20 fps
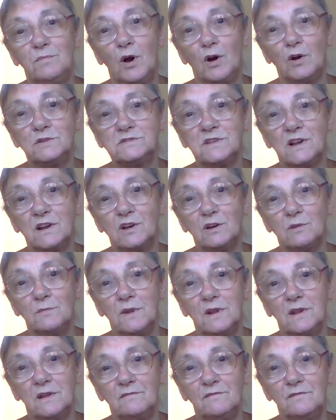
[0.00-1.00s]
parcel
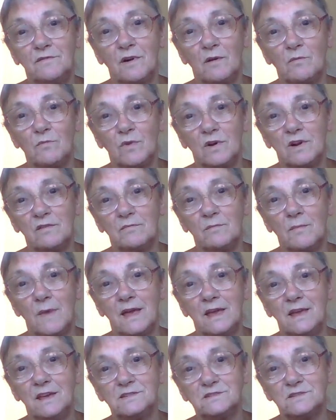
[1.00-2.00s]
coming from one of
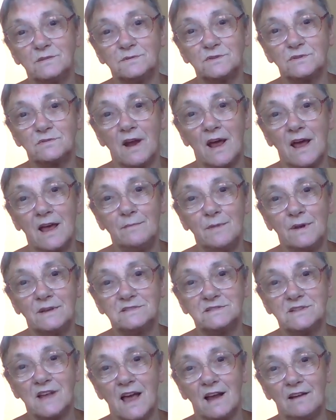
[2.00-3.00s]
my
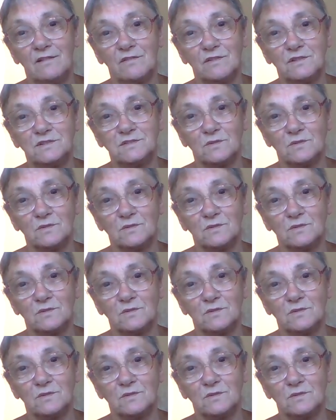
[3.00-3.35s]
subscribers, Sandra.